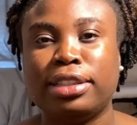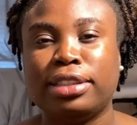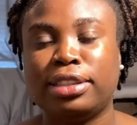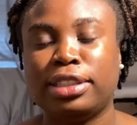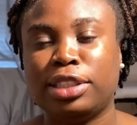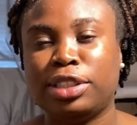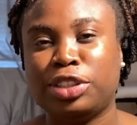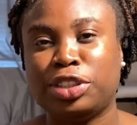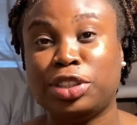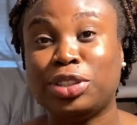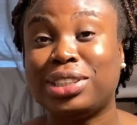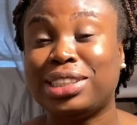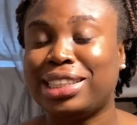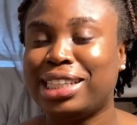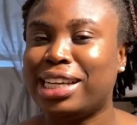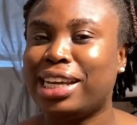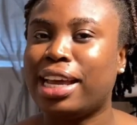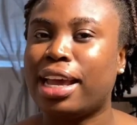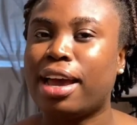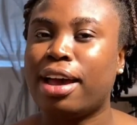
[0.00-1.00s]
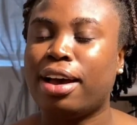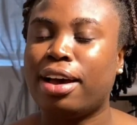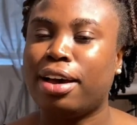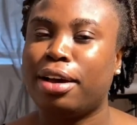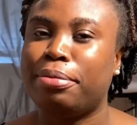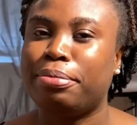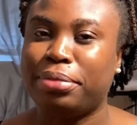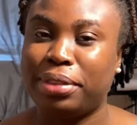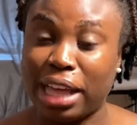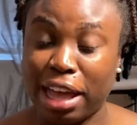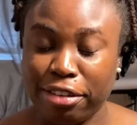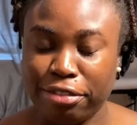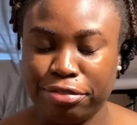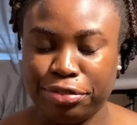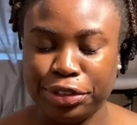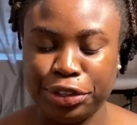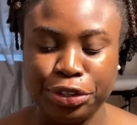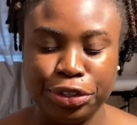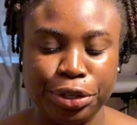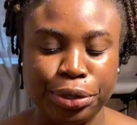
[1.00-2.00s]
see that
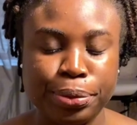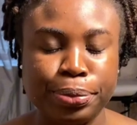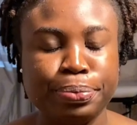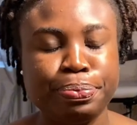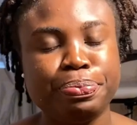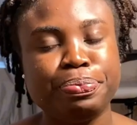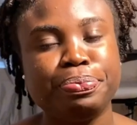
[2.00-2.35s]
video,